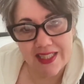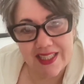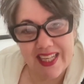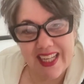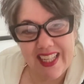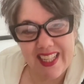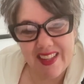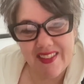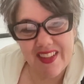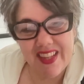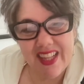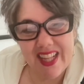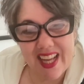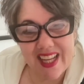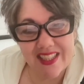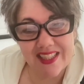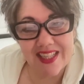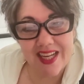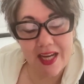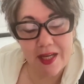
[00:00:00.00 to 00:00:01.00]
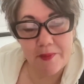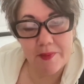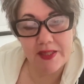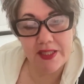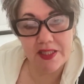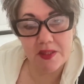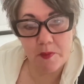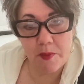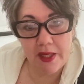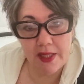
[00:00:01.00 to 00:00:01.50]
like giving that time
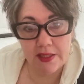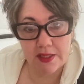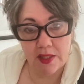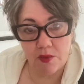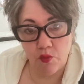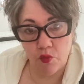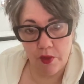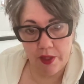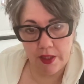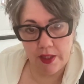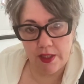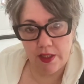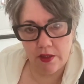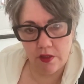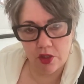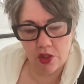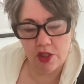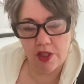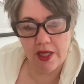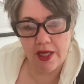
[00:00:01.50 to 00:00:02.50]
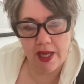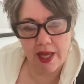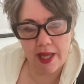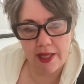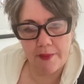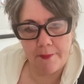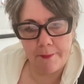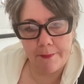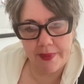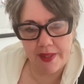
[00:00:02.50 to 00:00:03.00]
and space and really learning how
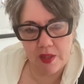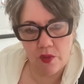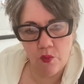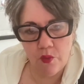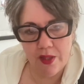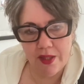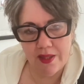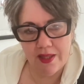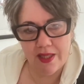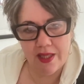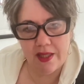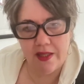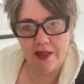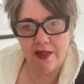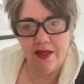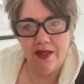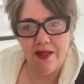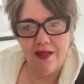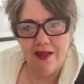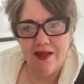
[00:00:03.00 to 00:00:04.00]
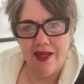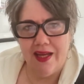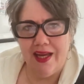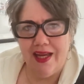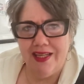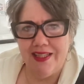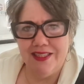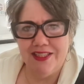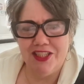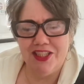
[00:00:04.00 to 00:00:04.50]
to be with it.
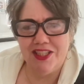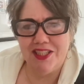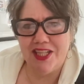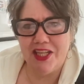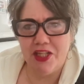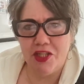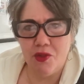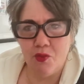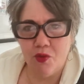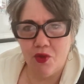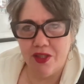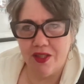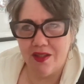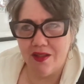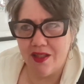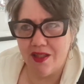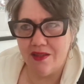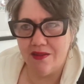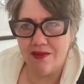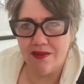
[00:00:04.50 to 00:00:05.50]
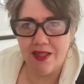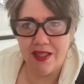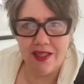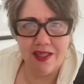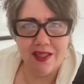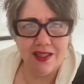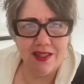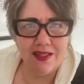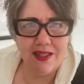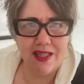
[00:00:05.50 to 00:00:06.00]
And just like you would a little
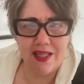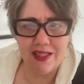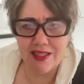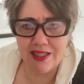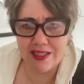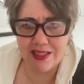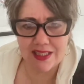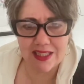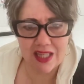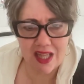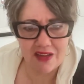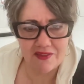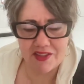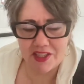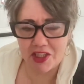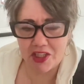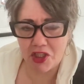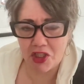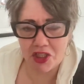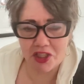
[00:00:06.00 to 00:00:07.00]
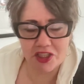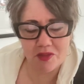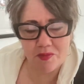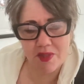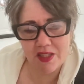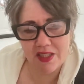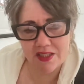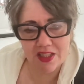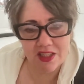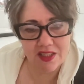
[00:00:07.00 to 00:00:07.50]
kid that needs love and
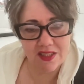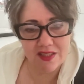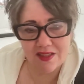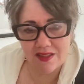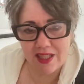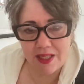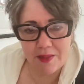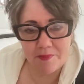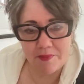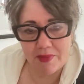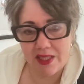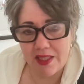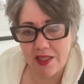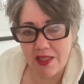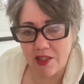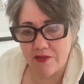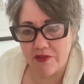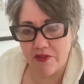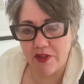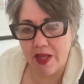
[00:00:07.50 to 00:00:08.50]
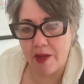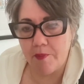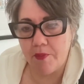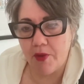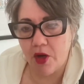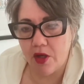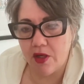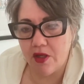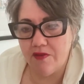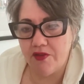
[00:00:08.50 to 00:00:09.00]
encouragement, just like being there for that
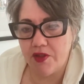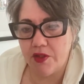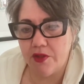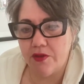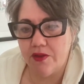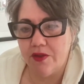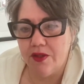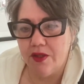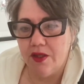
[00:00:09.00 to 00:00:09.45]
part of you.